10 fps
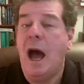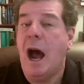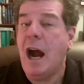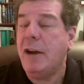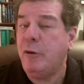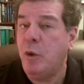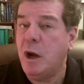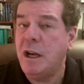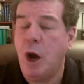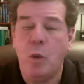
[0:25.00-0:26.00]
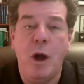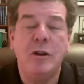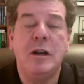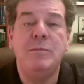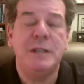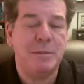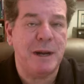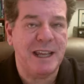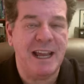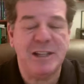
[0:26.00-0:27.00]
Hi everyone, welcome to
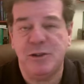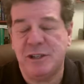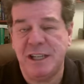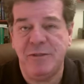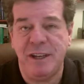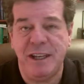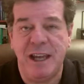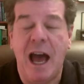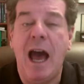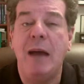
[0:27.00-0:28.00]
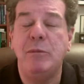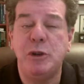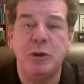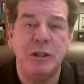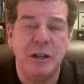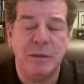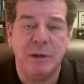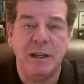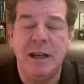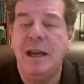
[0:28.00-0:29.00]
Money Answers TV. I'm Jordan
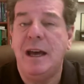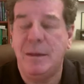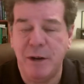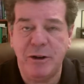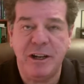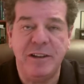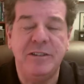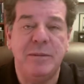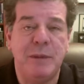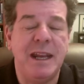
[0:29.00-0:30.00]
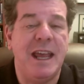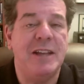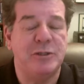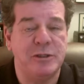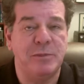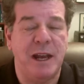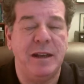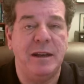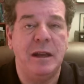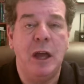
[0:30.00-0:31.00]
Goodman, America's Money Answers
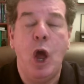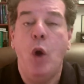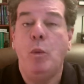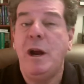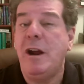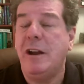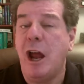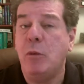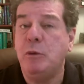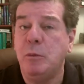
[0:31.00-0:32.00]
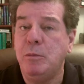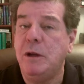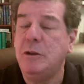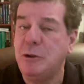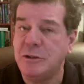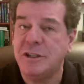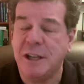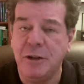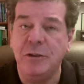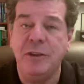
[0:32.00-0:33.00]
man. We're here to help you build your
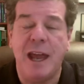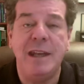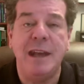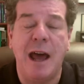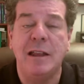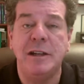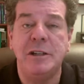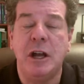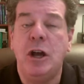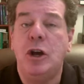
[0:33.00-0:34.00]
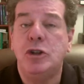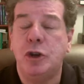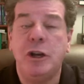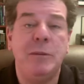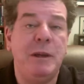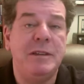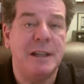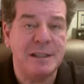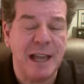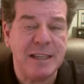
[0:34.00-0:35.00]
skills and knowledge so you can be
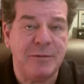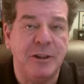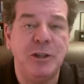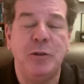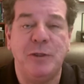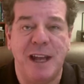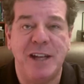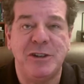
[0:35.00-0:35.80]
successful in your financial